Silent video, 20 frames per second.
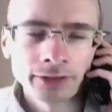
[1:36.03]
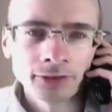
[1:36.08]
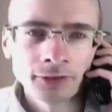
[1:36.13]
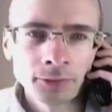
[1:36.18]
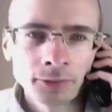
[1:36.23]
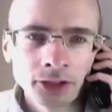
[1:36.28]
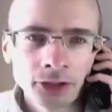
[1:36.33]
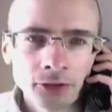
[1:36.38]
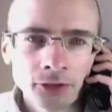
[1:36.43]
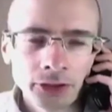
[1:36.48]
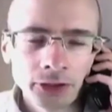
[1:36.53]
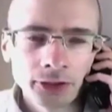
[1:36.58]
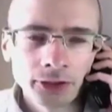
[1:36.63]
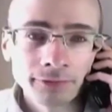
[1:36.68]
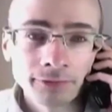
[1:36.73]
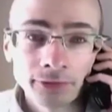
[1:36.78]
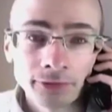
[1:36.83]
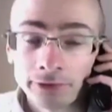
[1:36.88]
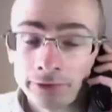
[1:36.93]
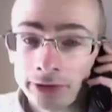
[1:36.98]
that's been going on
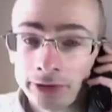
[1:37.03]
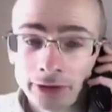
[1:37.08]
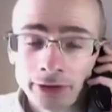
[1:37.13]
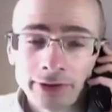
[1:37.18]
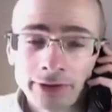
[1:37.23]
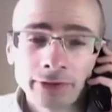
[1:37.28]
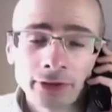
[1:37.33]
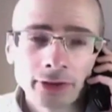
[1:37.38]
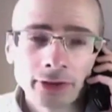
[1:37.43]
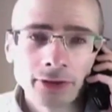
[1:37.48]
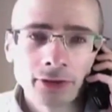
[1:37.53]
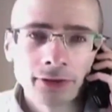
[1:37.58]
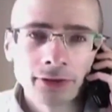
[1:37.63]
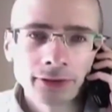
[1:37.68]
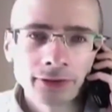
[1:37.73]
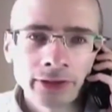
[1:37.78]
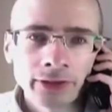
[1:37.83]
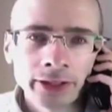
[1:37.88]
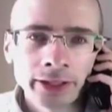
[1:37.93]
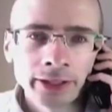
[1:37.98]
for a very, very long
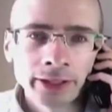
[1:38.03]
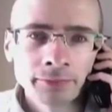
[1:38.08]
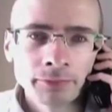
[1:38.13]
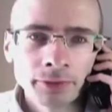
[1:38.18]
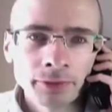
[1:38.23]
time.